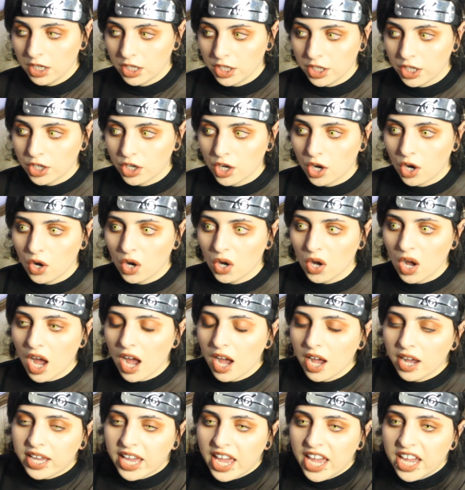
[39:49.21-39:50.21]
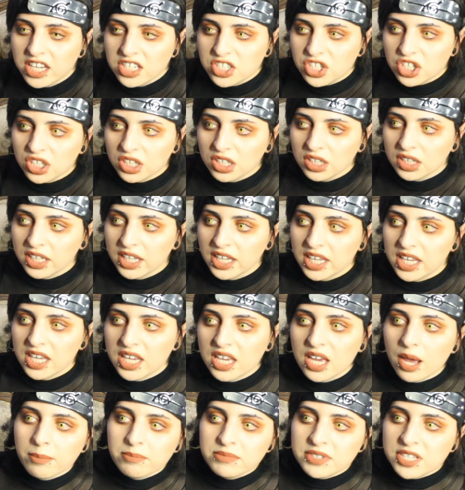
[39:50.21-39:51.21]
You know, occasionally he
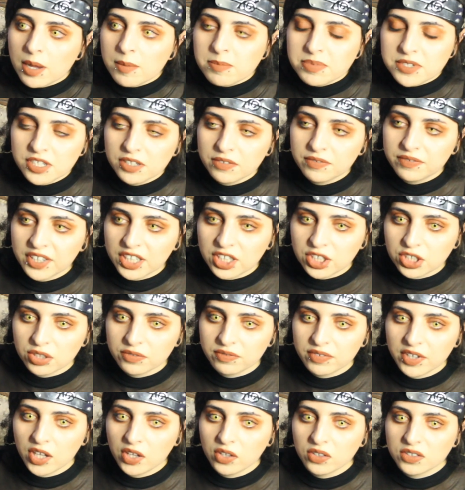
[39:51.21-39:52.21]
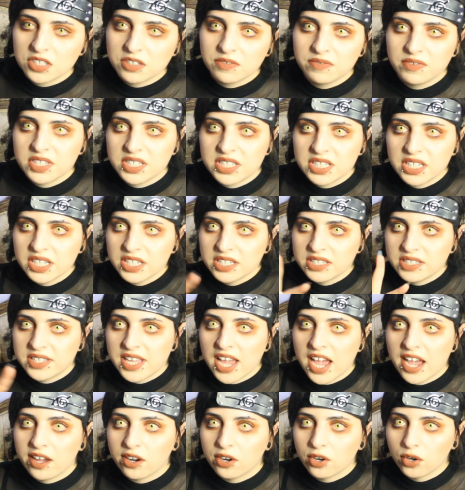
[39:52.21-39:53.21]
comes up to Victorville to visit his
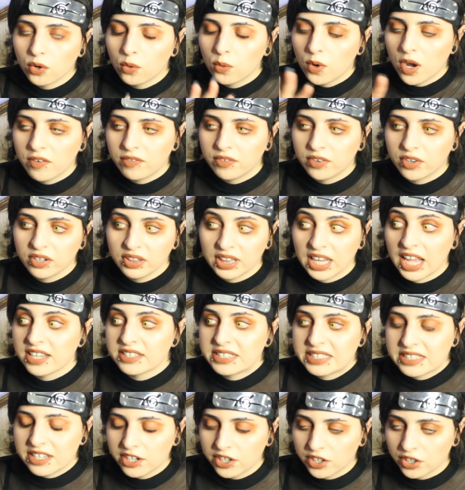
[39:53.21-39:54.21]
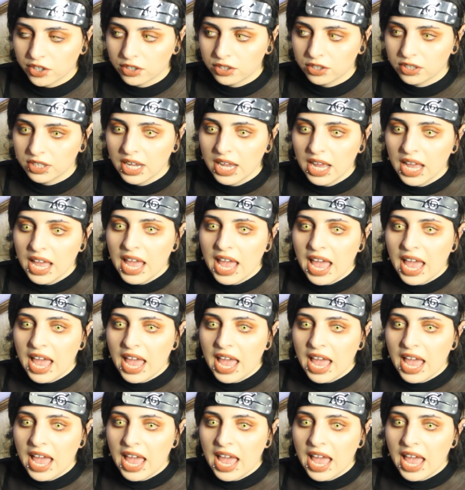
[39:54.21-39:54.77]
dad or whoever, last I heard,